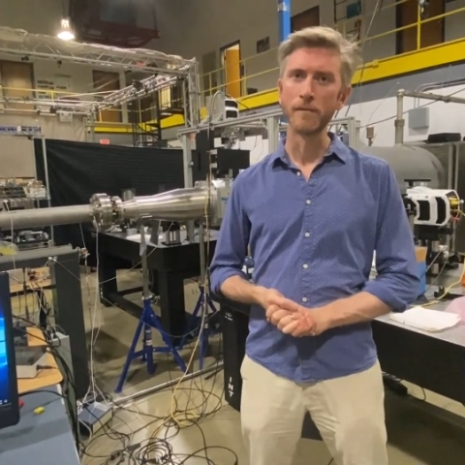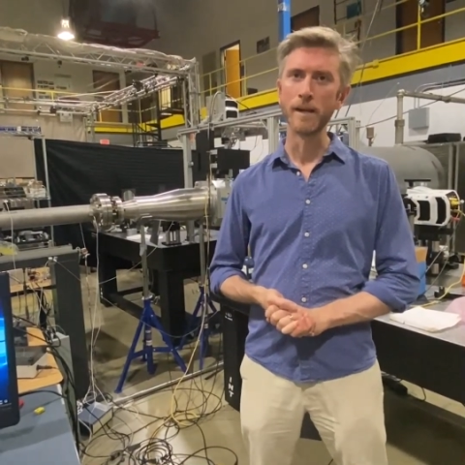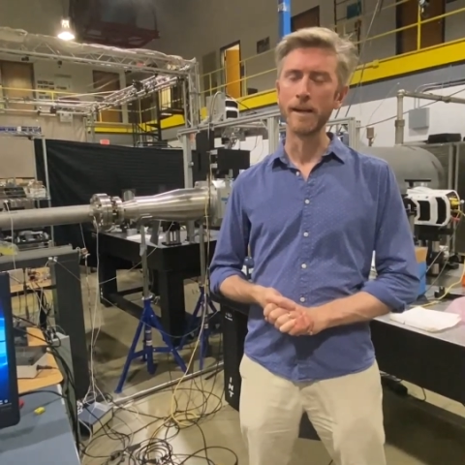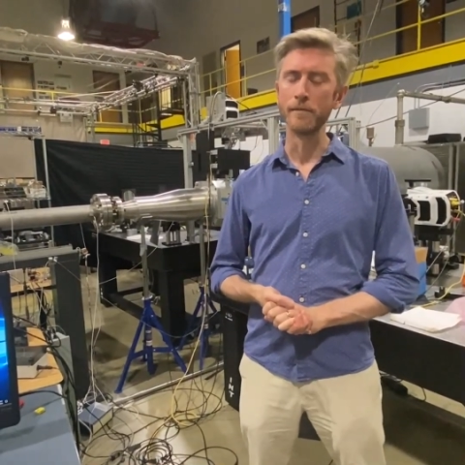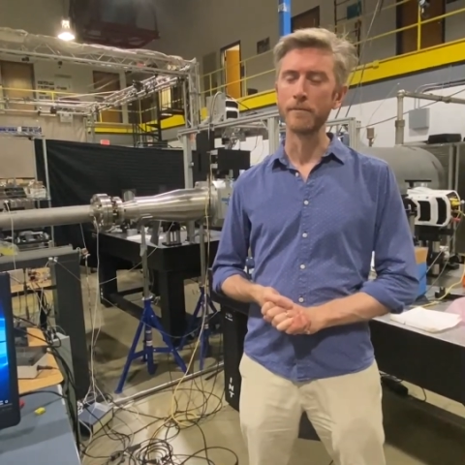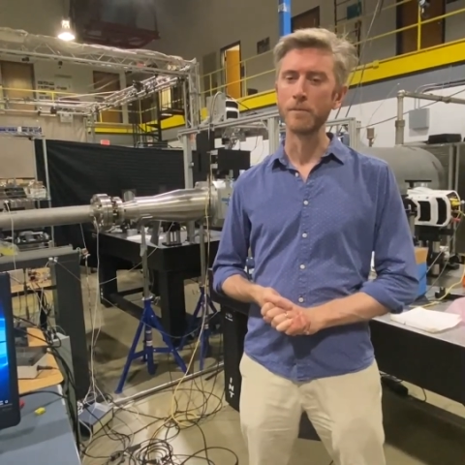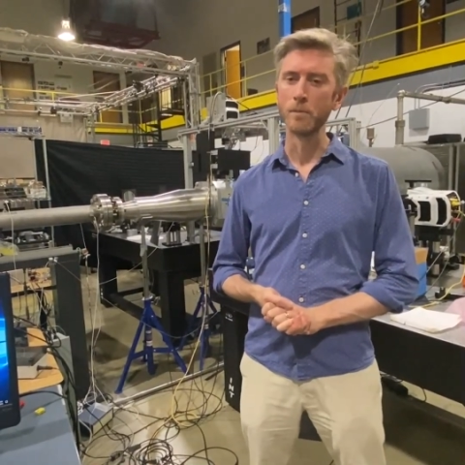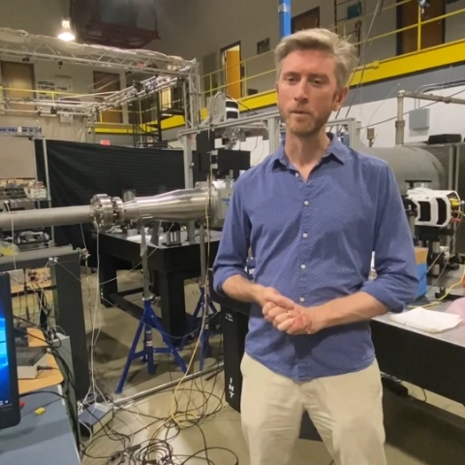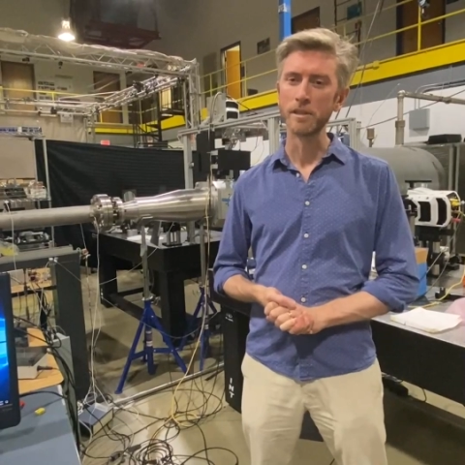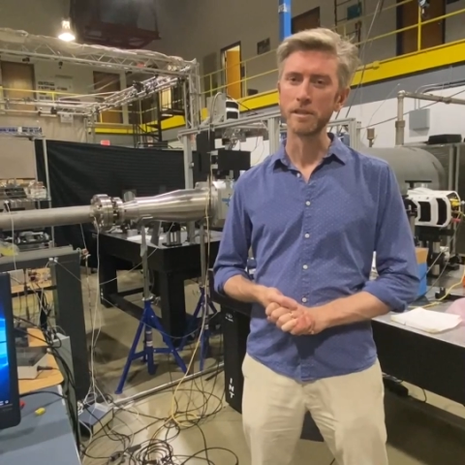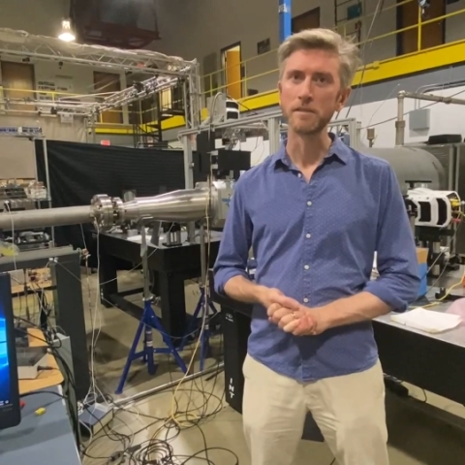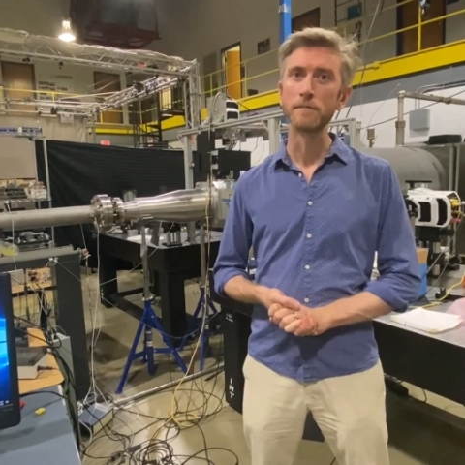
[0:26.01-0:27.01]
5,
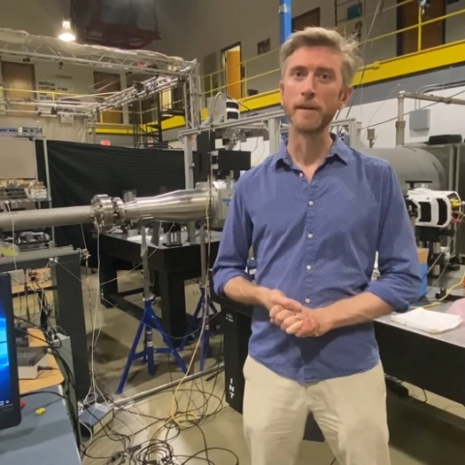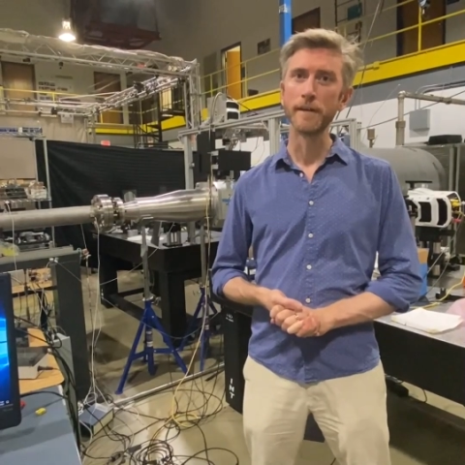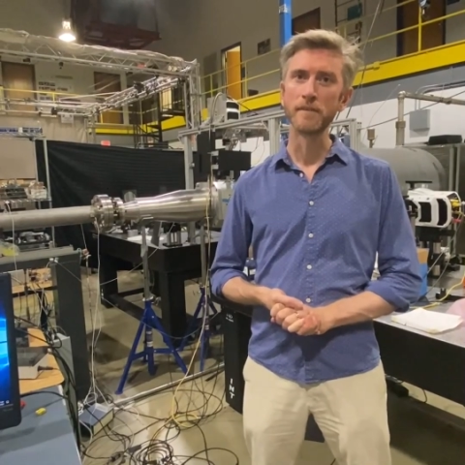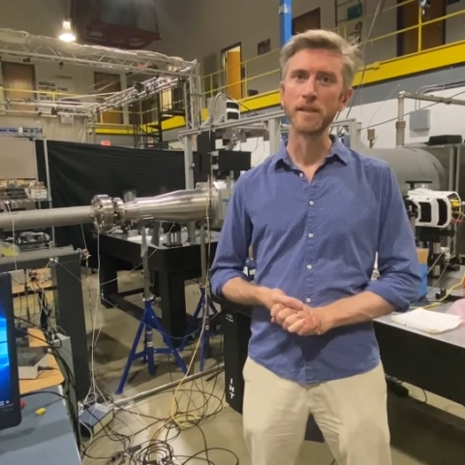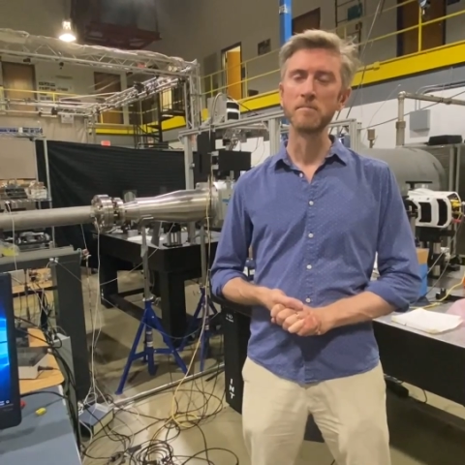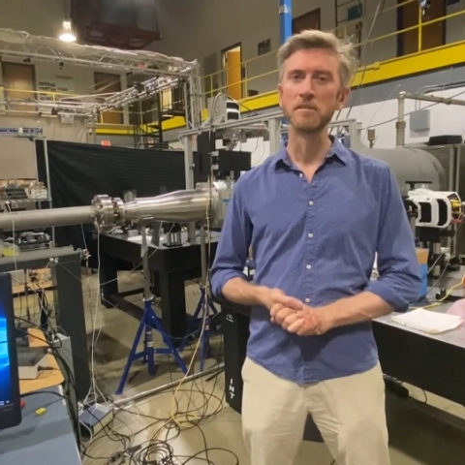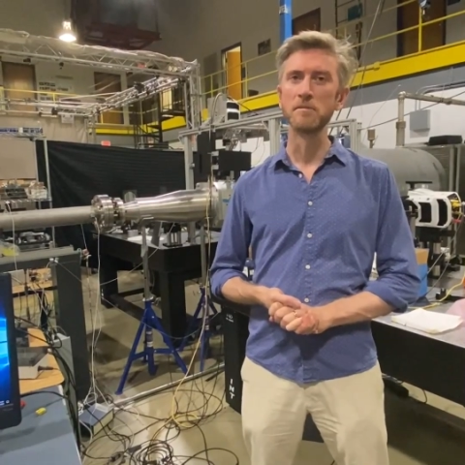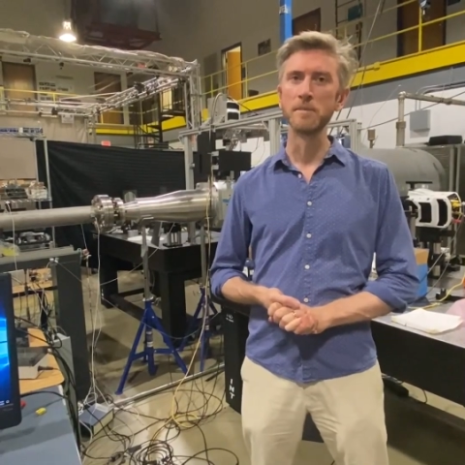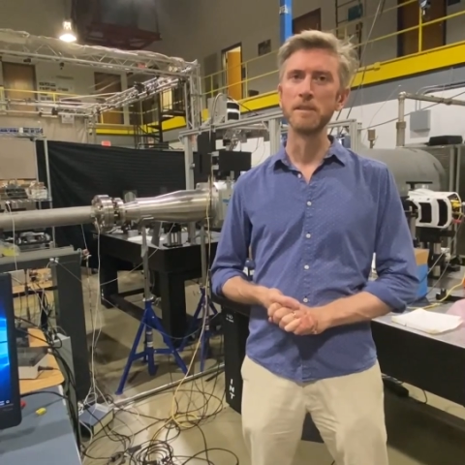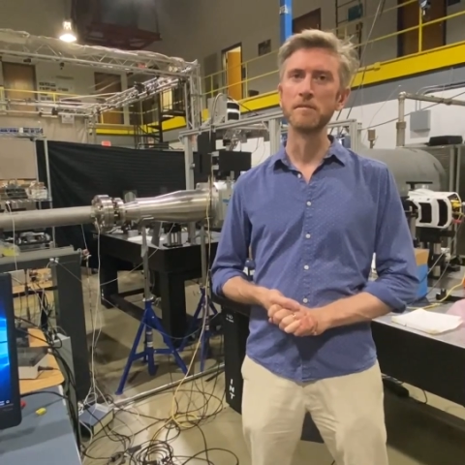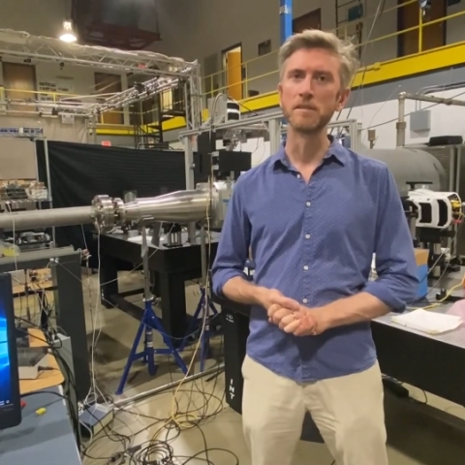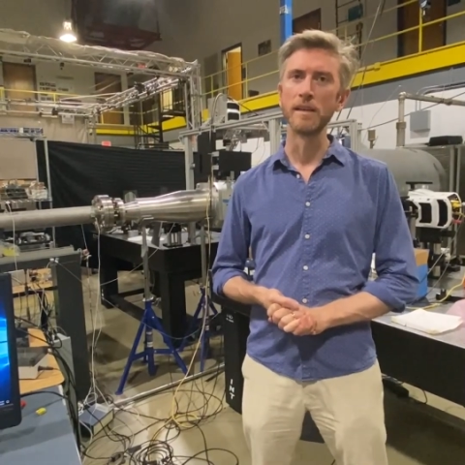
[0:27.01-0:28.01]
which is five times the
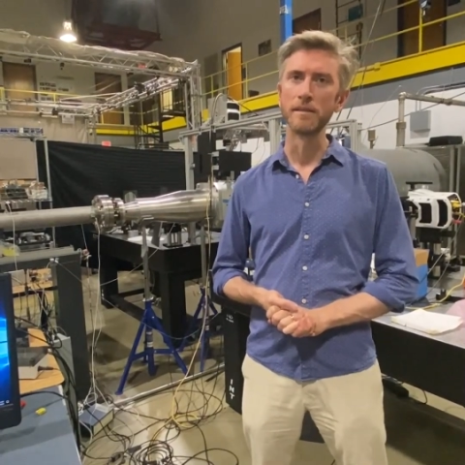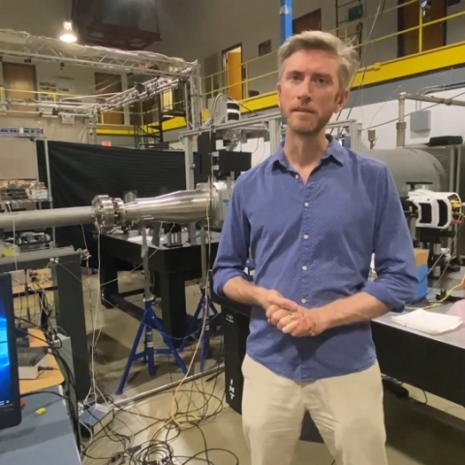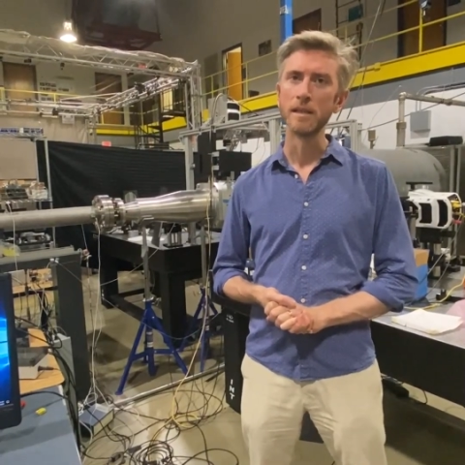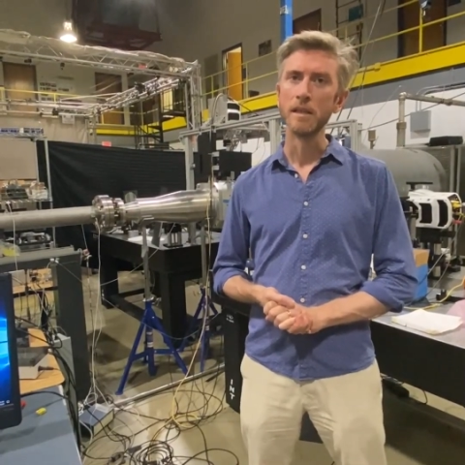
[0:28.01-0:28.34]
speed of sound.